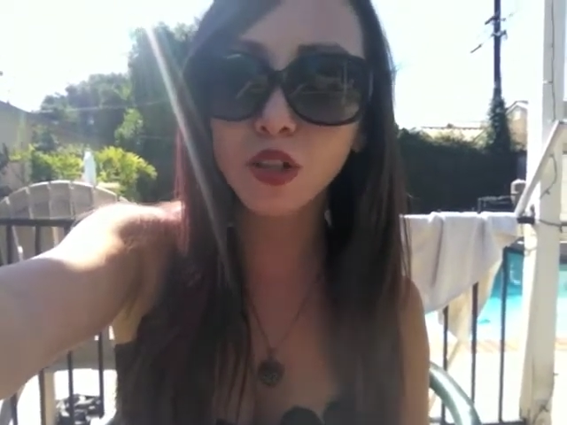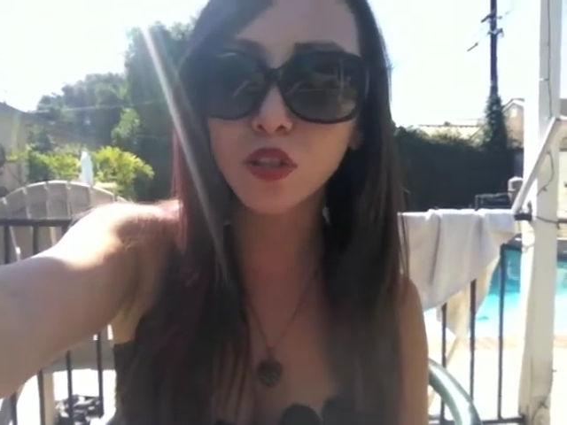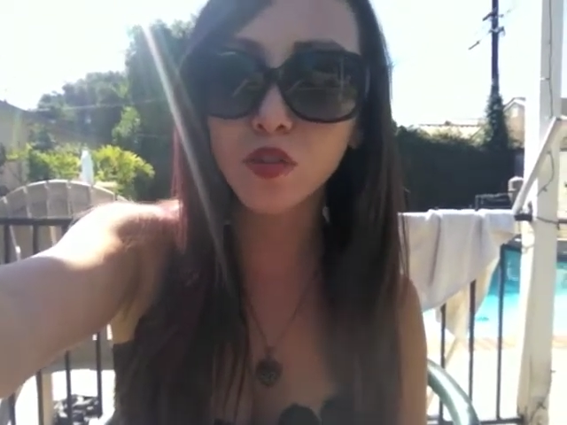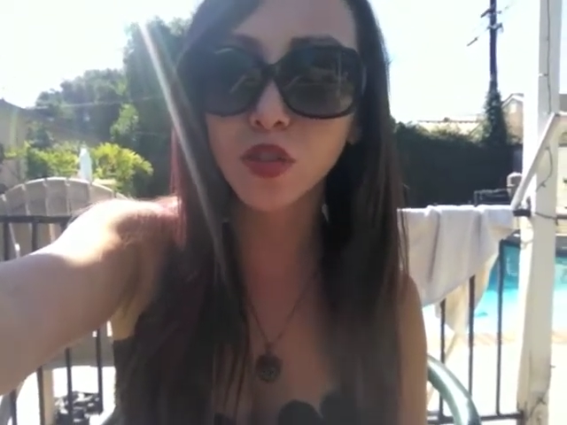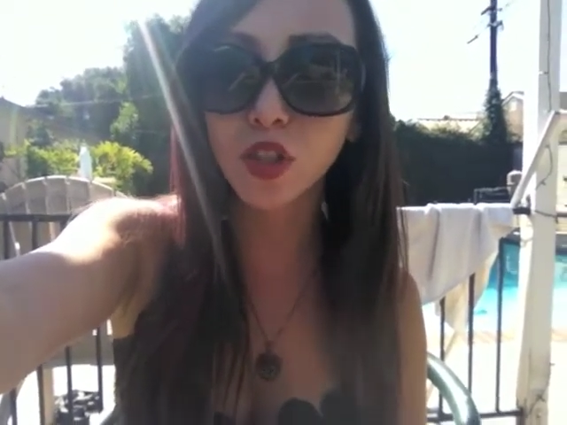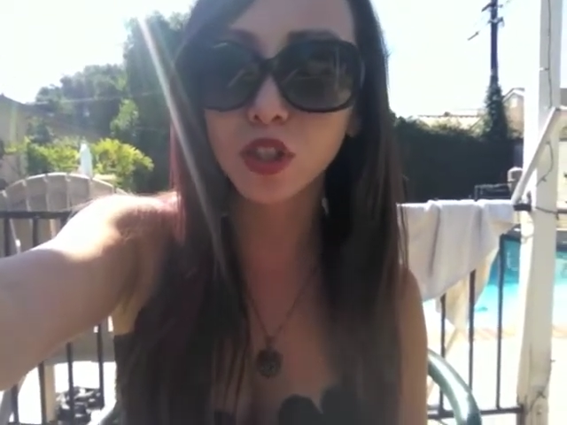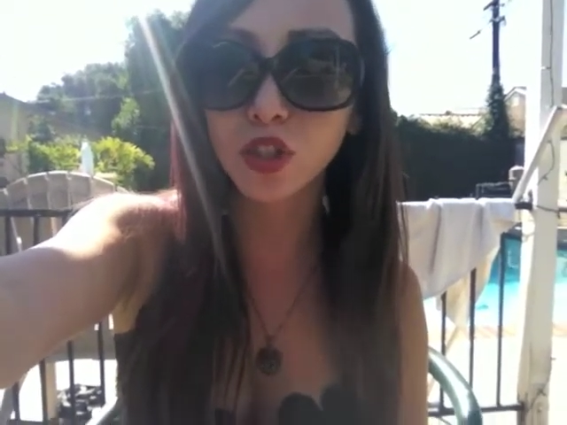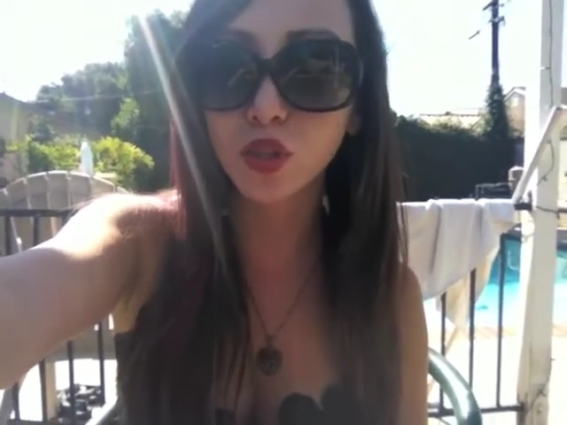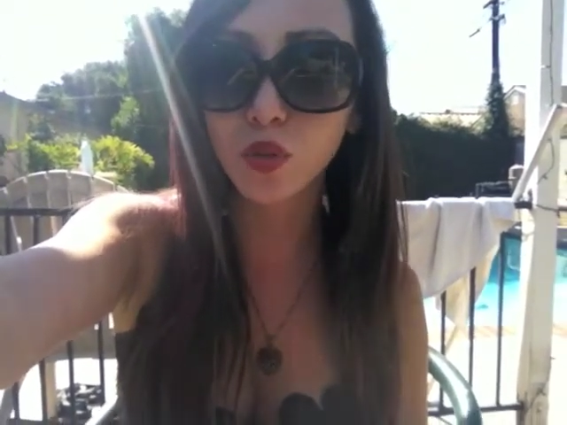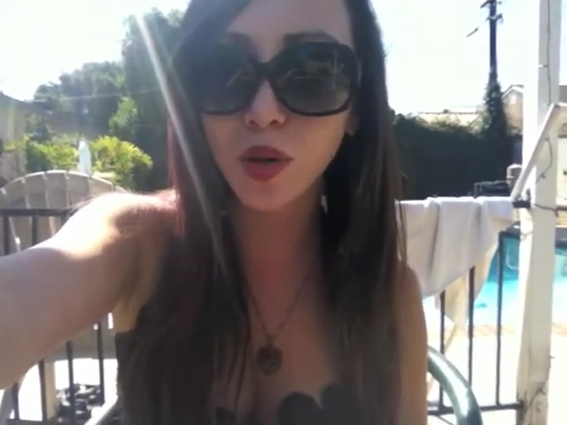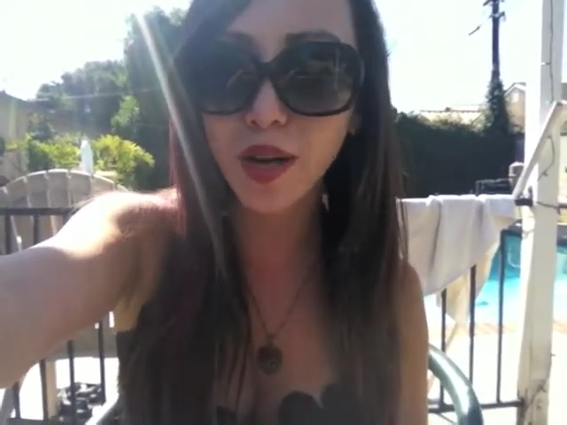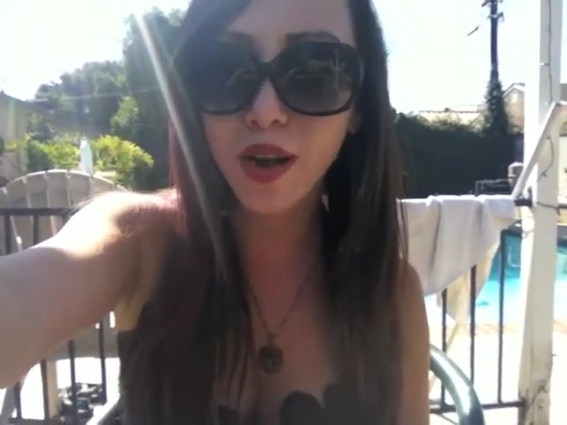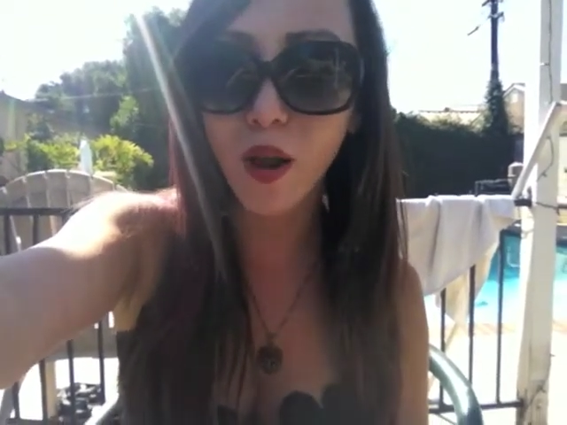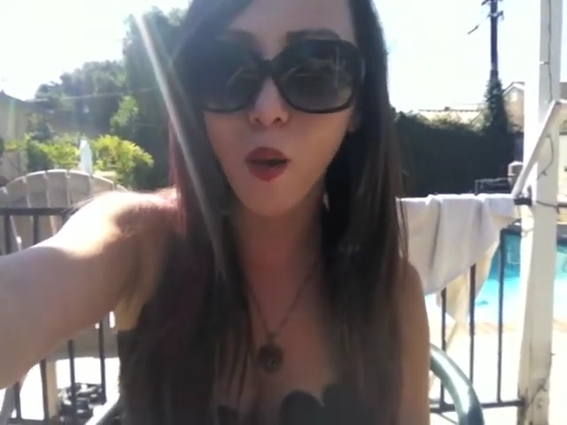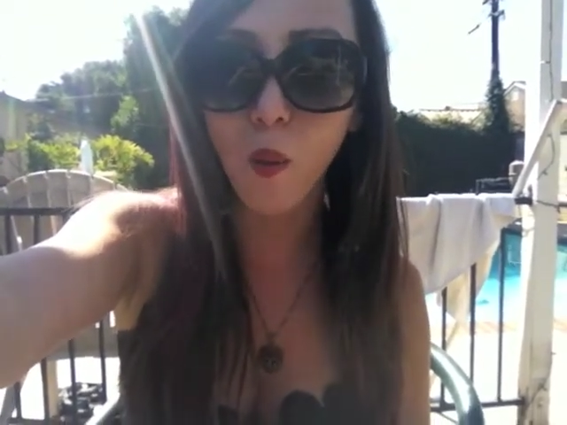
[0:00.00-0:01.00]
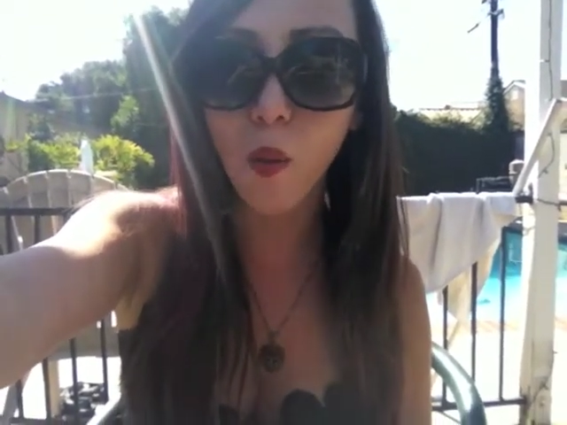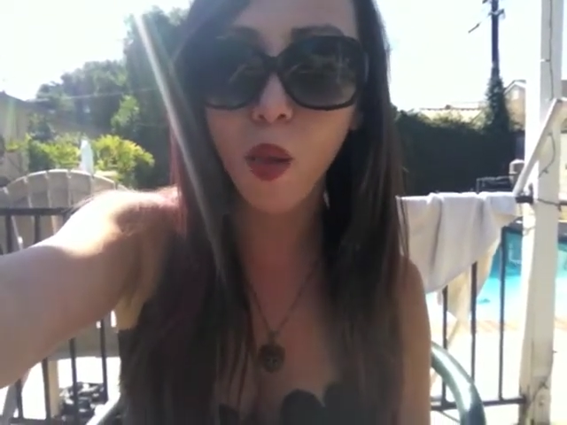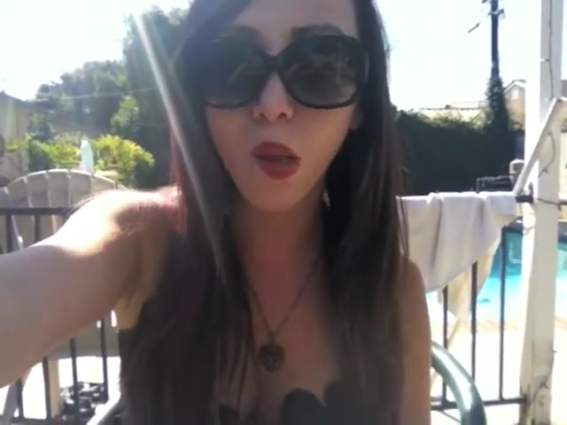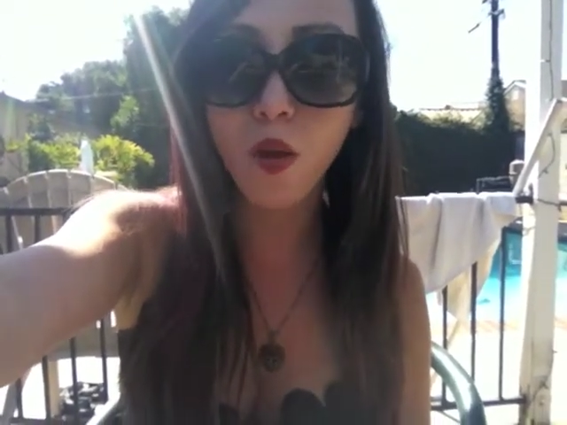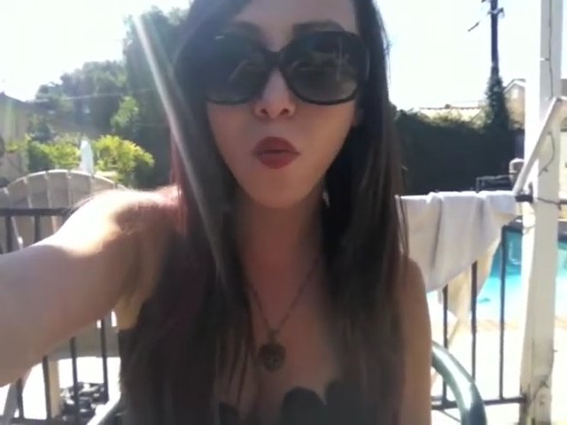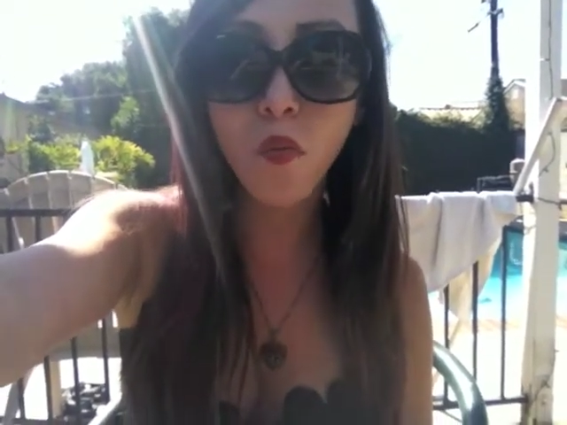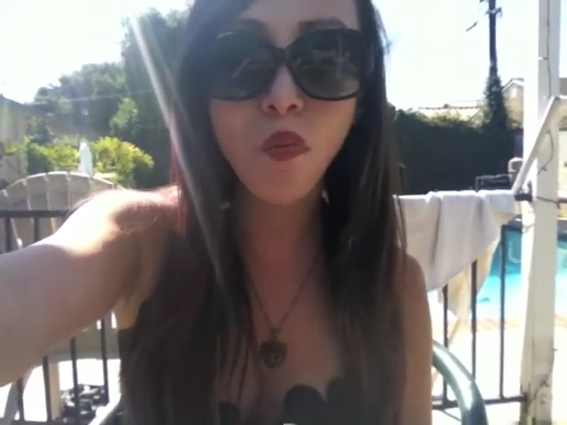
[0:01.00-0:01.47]
for a trio.
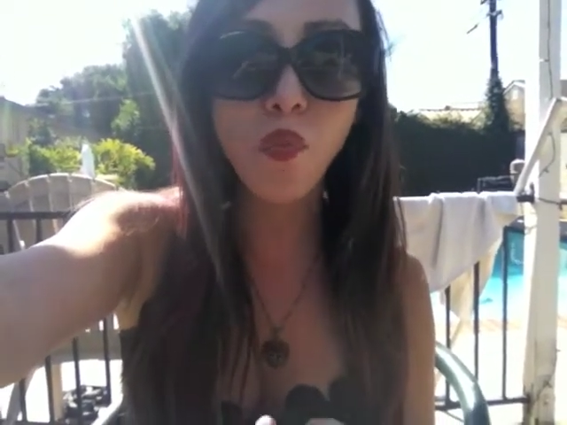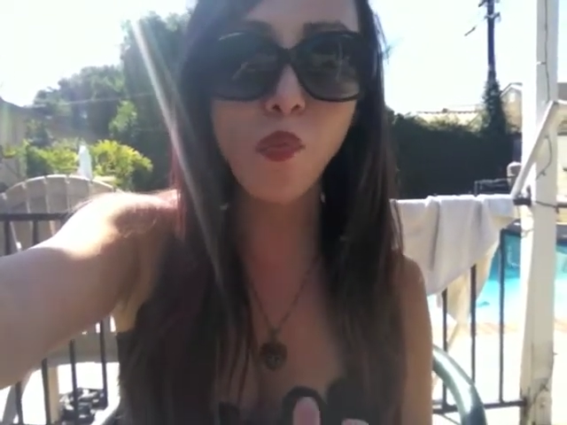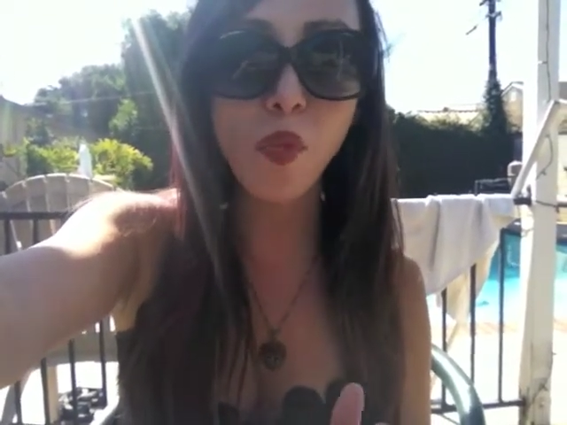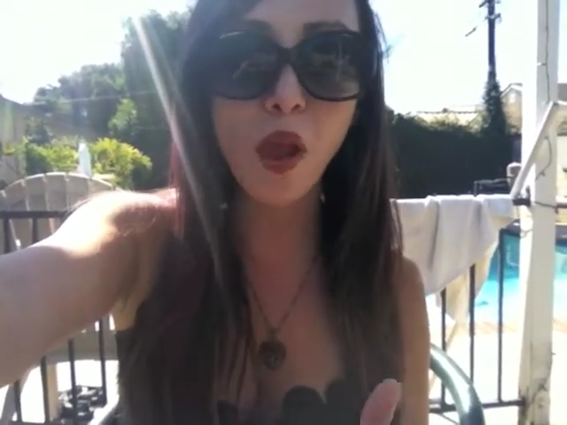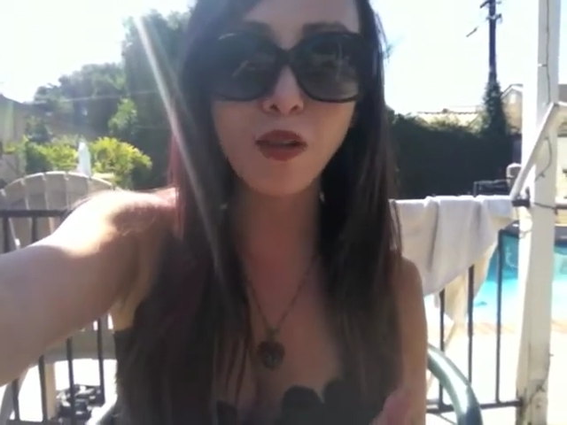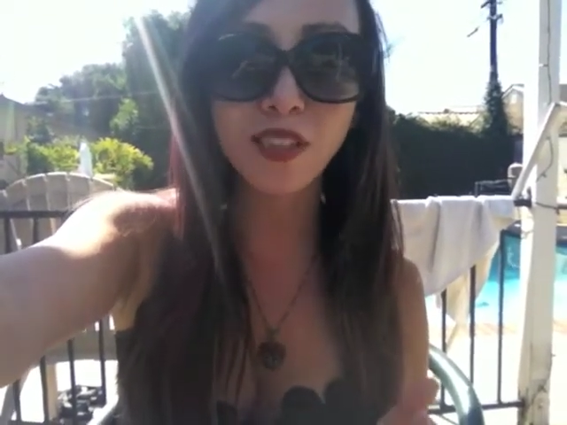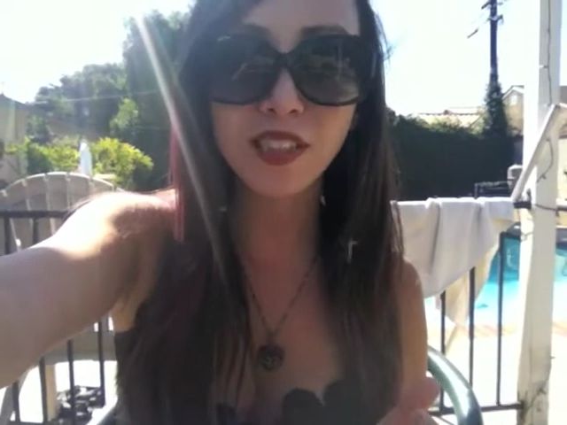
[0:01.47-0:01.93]
Now,